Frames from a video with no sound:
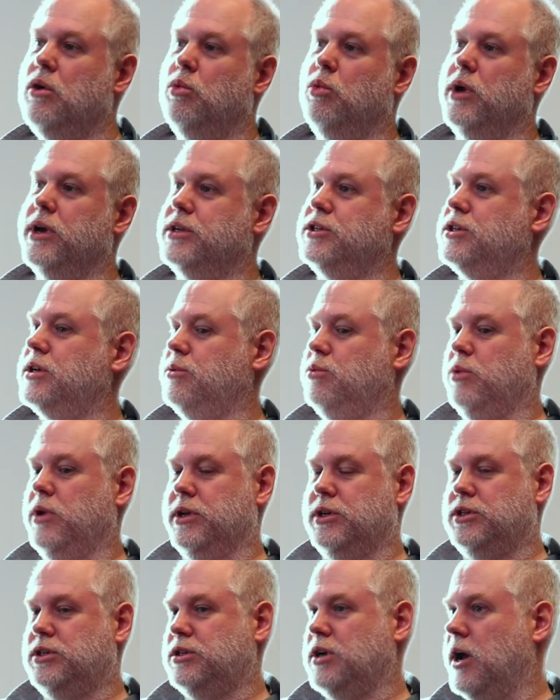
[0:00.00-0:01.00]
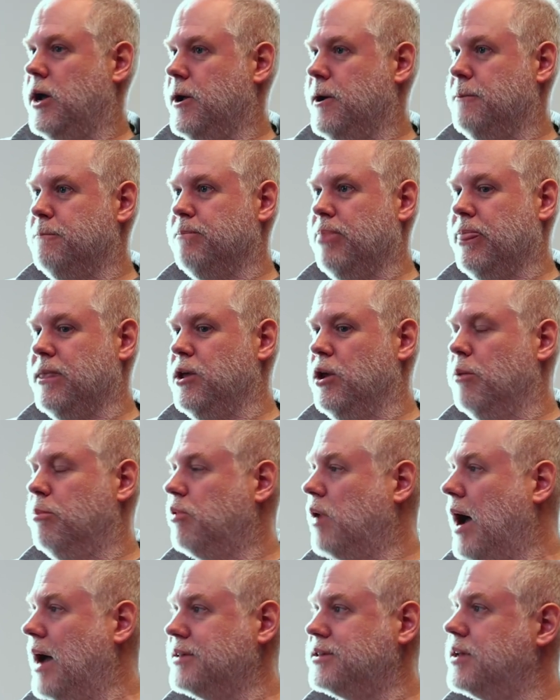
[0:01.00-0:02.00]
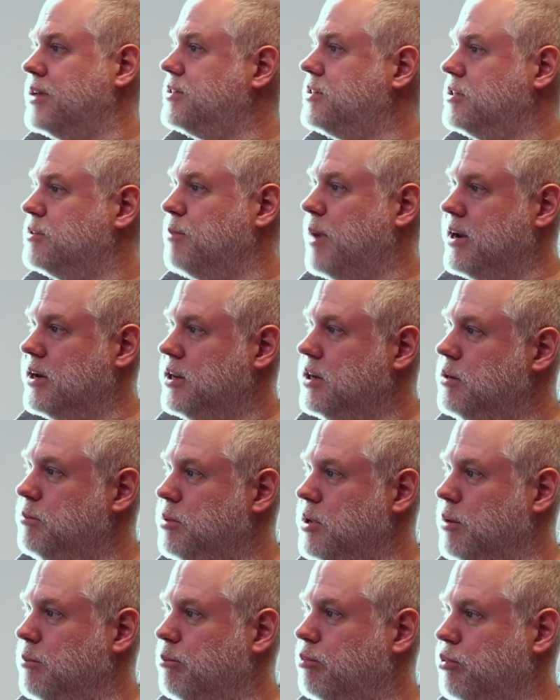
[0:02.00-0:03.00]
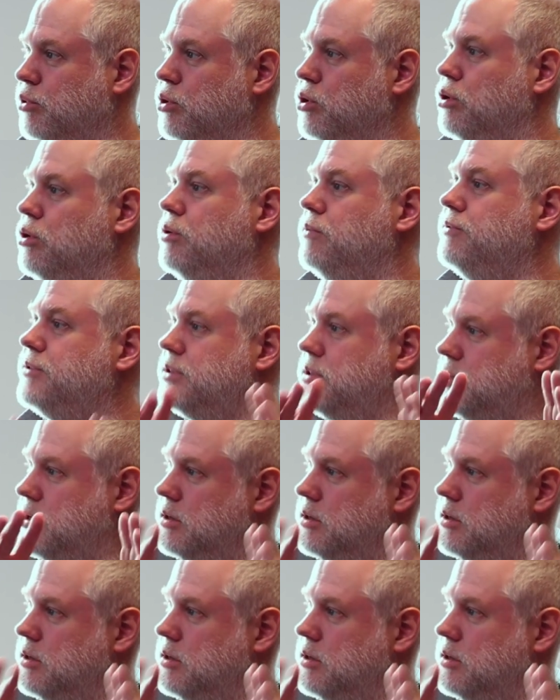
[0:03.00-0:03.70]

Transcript: which processes might need to be improved